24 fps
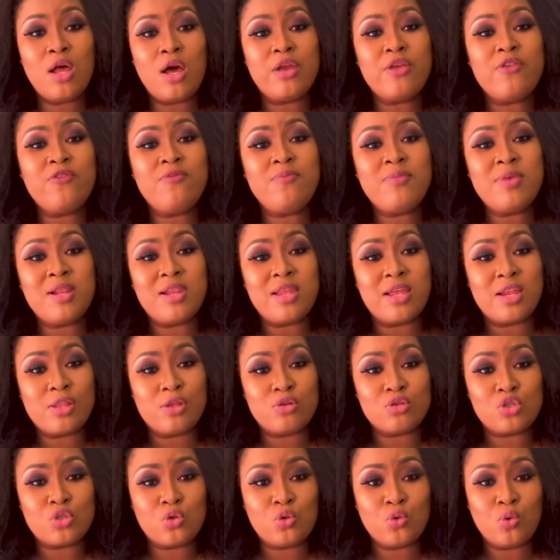of
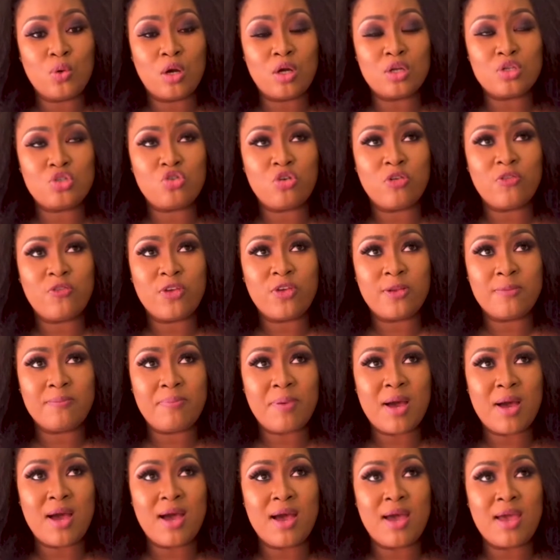millennials who are driven
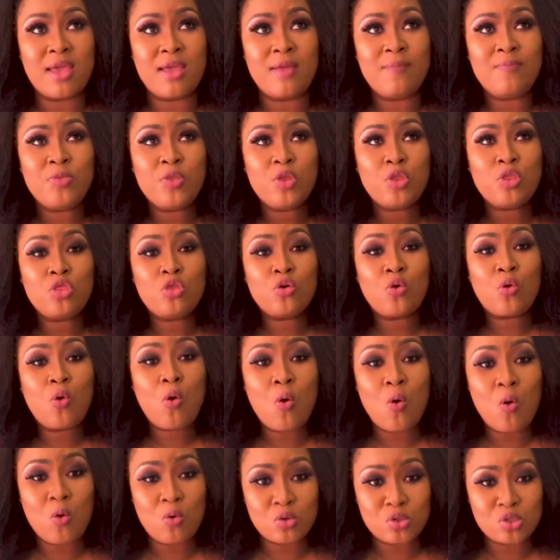by the
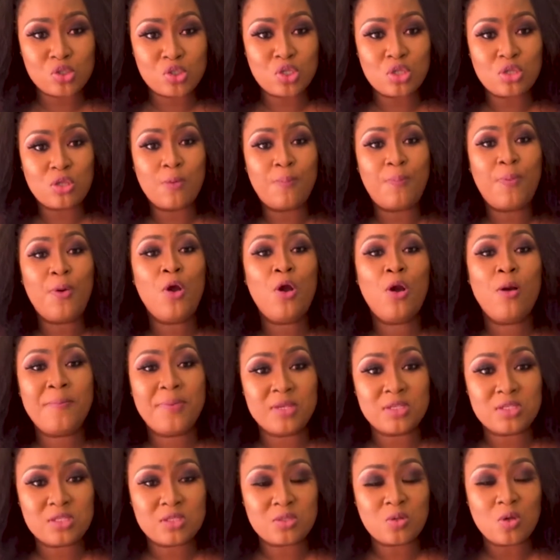cause, the
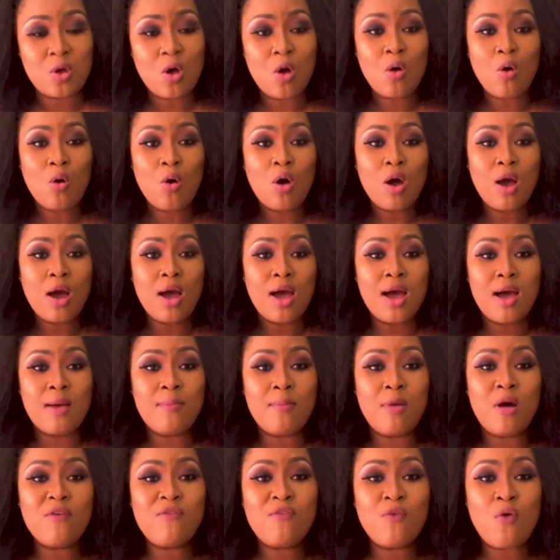purpose
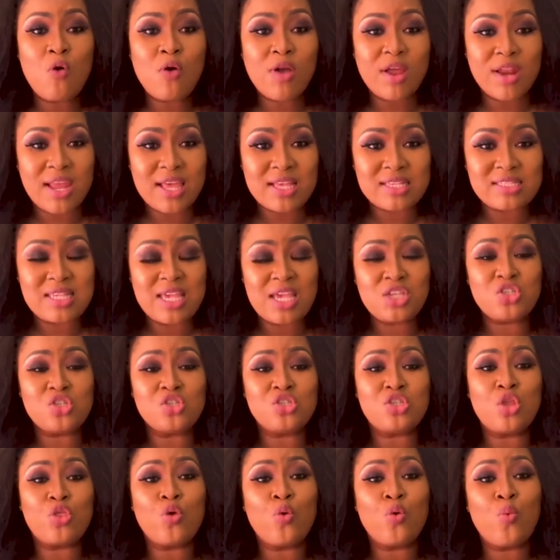of
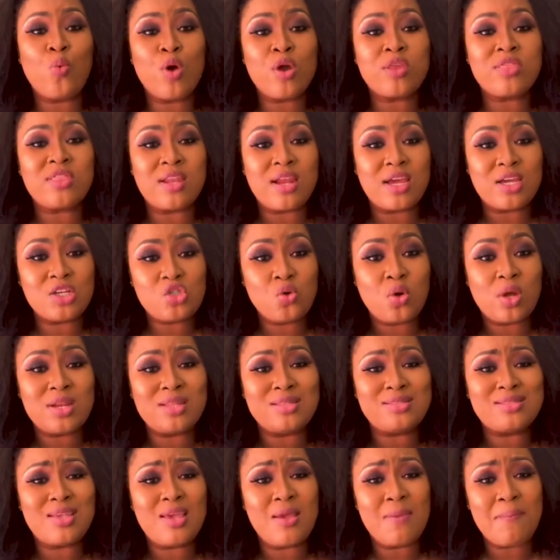organizations and the work that I do and
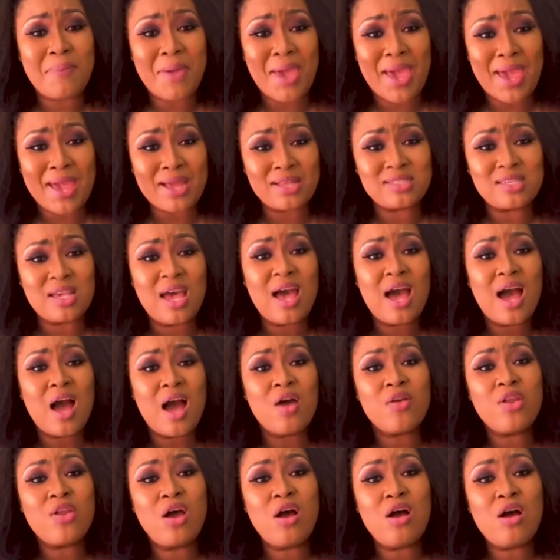its impact
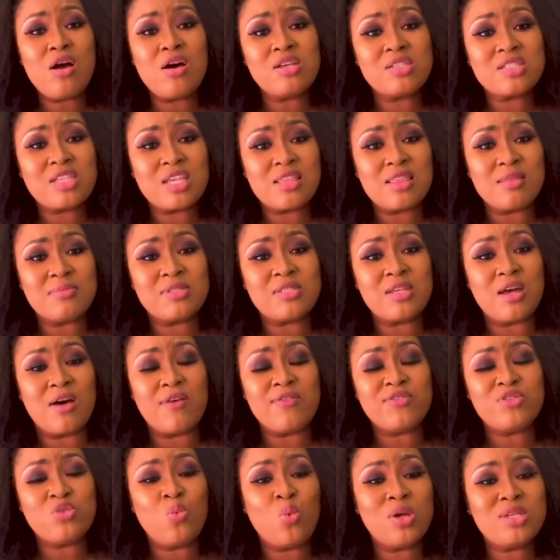are now asking
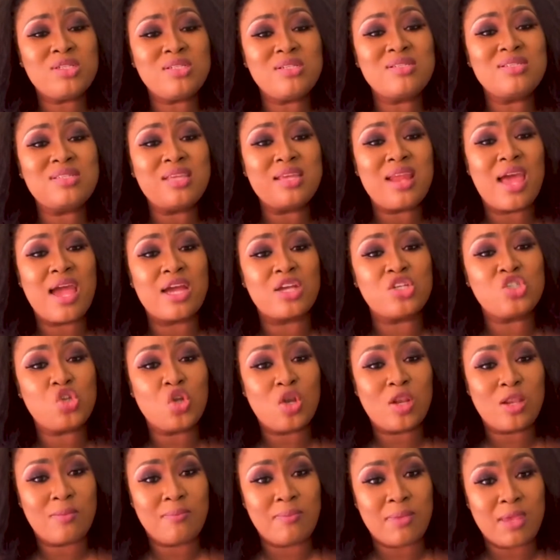themselves, what does that
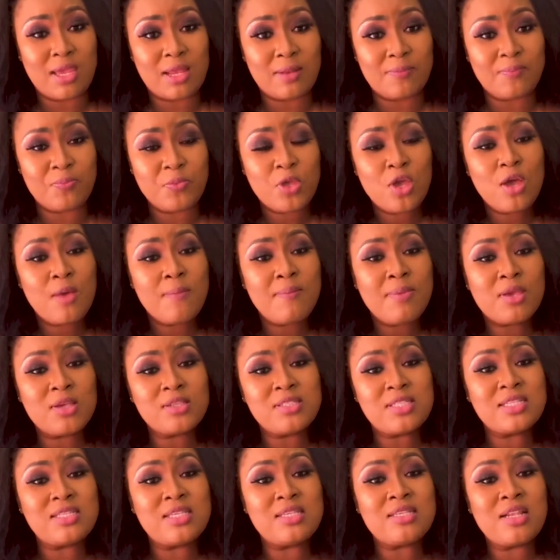actually mean? Because
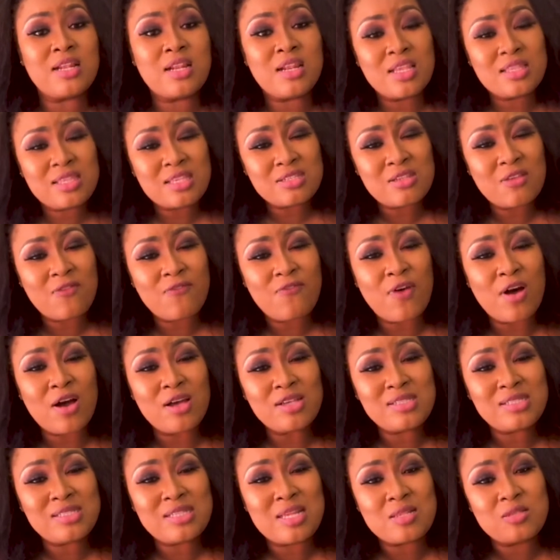there's a
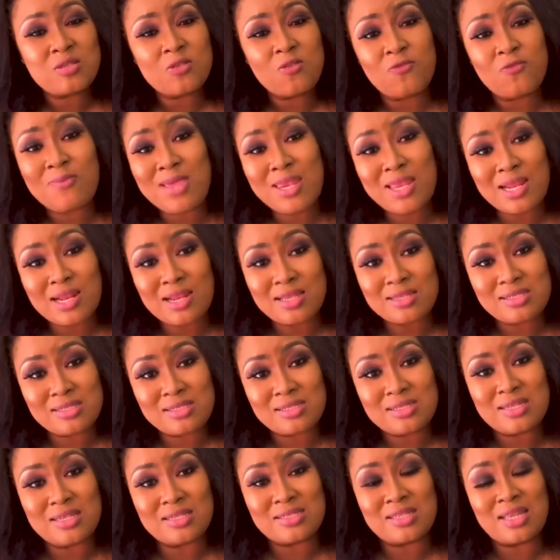vast sense of
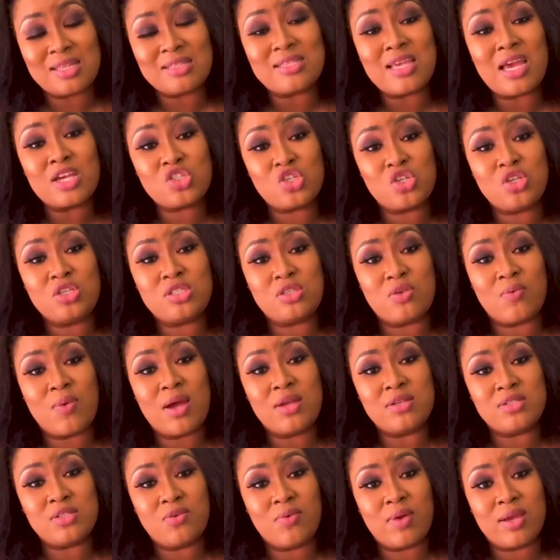meaninglessness that's actually
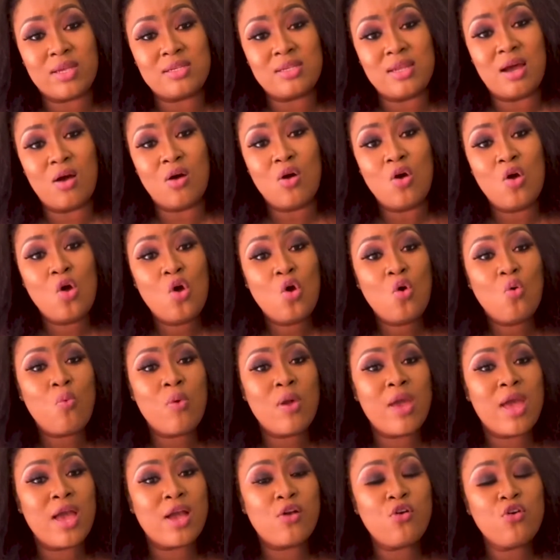surrounding right now,
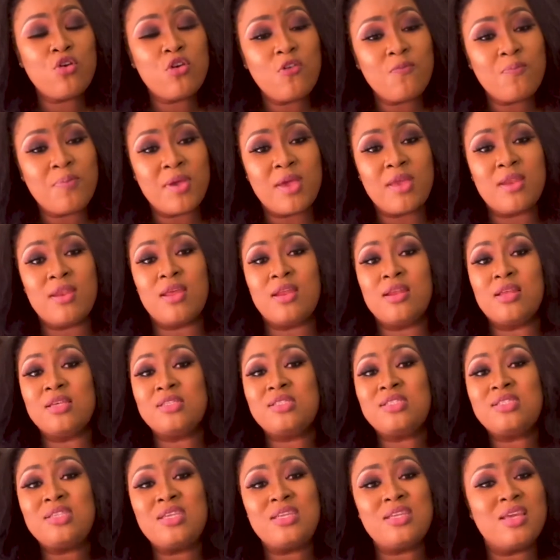where I could have been a
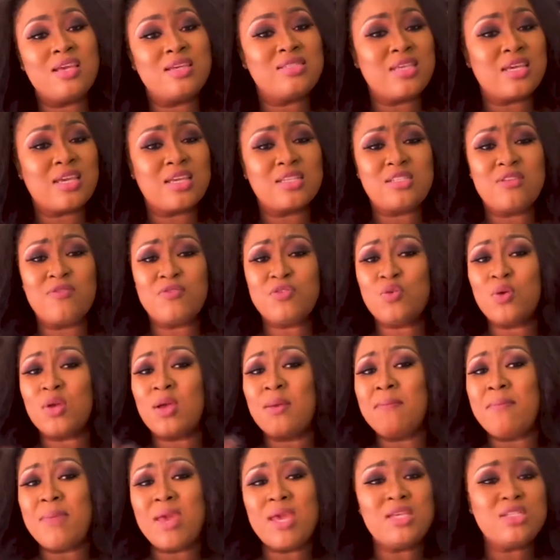senior executive doing
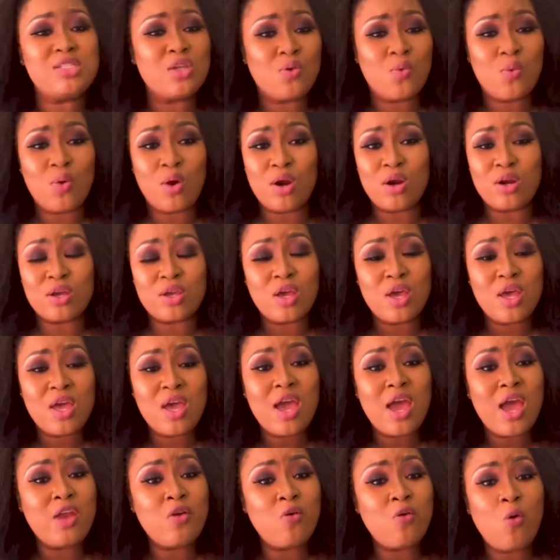amazing work,
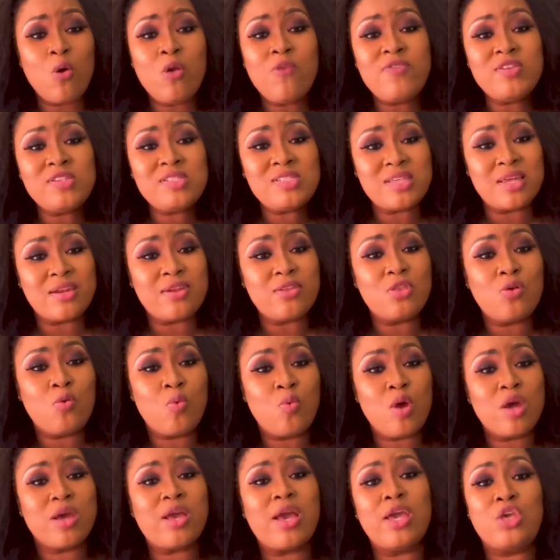and all of a sudden the
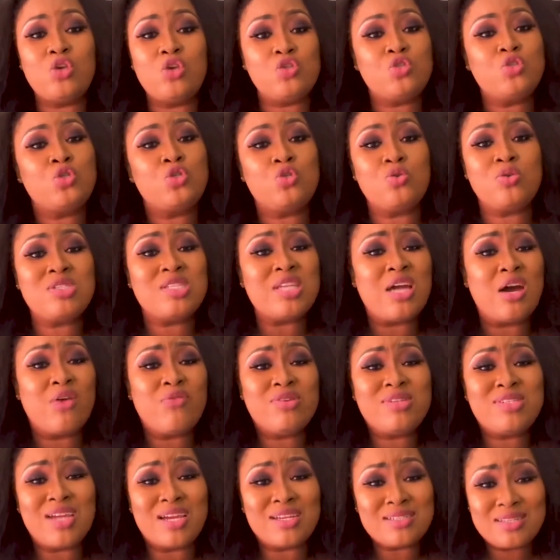work I used to do is now
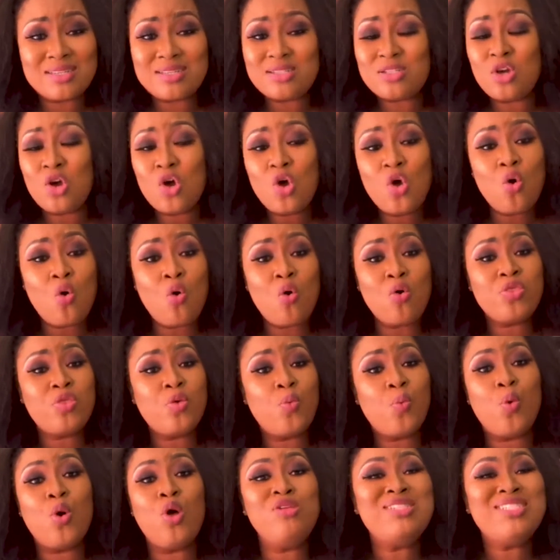redundant, or the
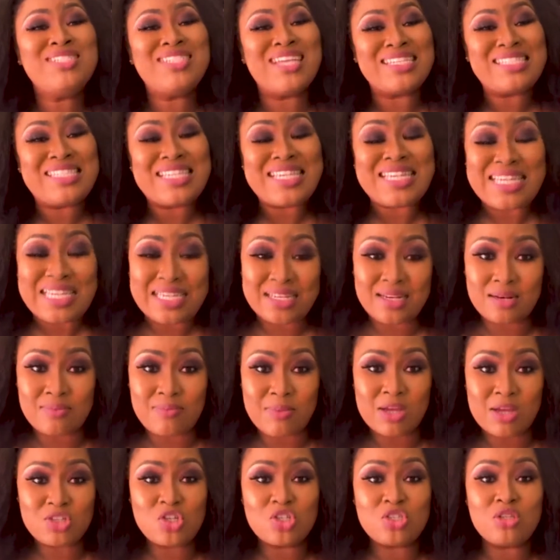world doesn't need it
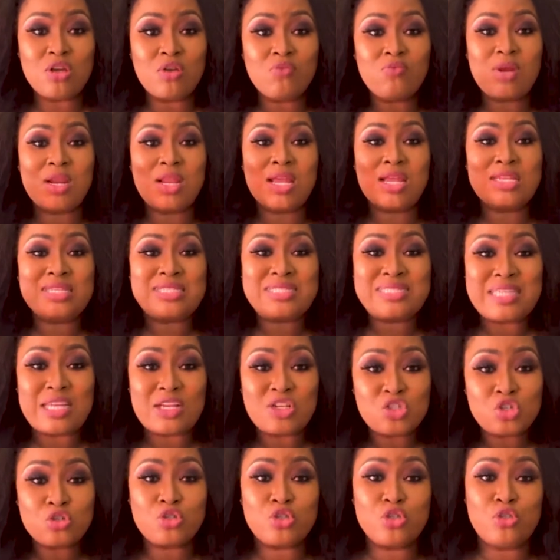much. It's not really an
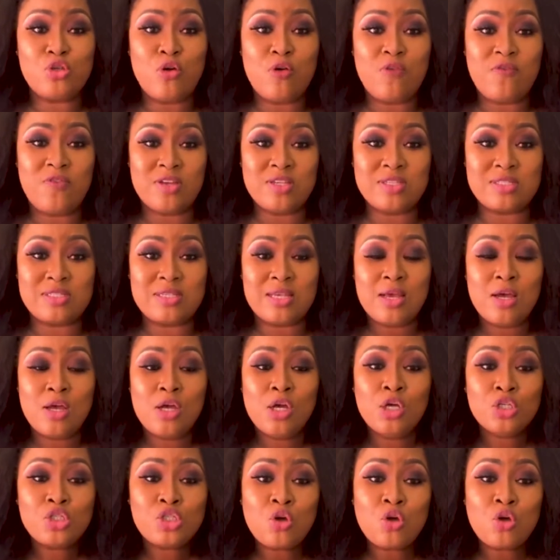essential service.
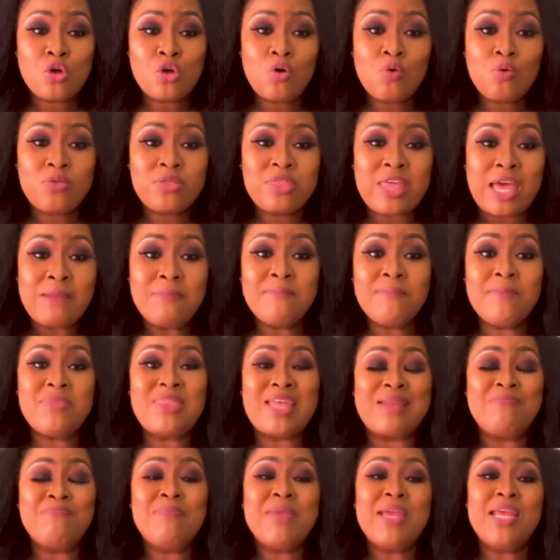So that
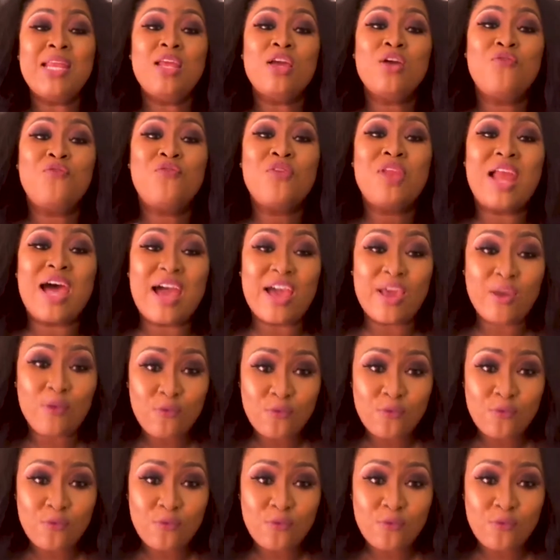meaning of life